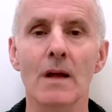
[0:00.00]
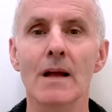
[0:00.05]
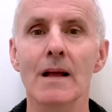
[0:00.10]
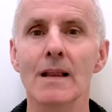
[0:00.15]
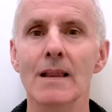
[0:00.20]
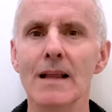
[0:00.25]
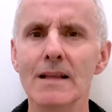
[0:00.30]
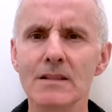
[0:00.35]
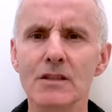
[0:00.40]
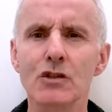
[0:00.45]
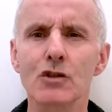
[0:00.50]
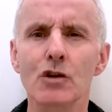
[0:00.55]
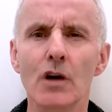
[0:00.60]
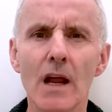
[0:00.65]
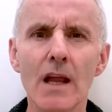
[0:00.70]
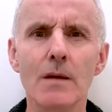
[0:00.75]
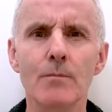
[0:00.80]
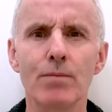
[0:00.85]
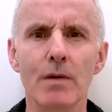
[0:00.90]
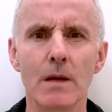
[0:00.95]
let's
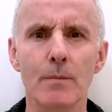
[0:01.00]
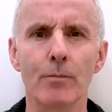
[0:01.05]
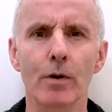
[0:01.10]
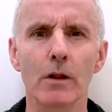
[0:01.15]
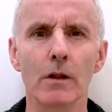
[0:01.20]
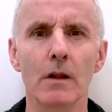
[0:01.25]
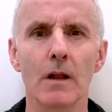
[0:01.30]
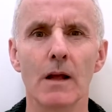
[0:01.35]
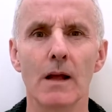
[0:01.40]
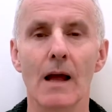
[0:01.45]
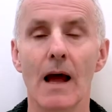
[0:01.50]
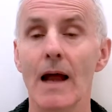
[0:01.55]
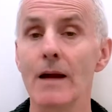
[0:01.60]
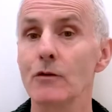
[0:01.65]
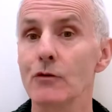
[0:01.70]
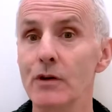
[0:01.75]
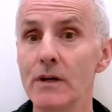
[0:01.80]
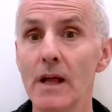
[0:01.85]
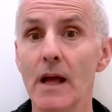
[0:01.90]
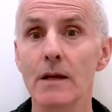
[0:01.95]
train people
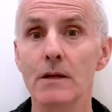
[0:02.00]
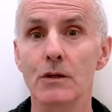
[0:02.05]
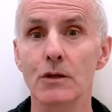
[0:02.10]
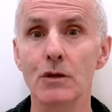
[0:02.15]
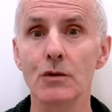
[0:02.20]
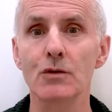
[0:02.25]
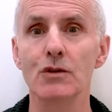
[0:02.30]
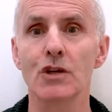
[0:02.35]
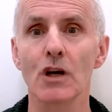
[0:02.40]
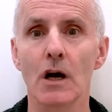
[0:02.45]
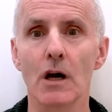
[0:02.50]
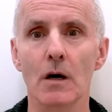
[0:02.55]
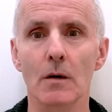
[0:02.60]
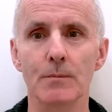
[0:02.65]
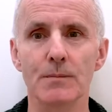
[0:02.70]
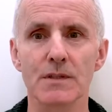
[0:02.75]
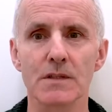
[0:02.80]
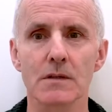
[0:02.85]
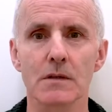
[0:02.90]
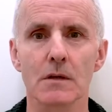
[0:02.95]
and create new
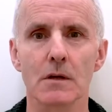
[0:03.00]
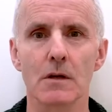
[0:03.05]
jobs.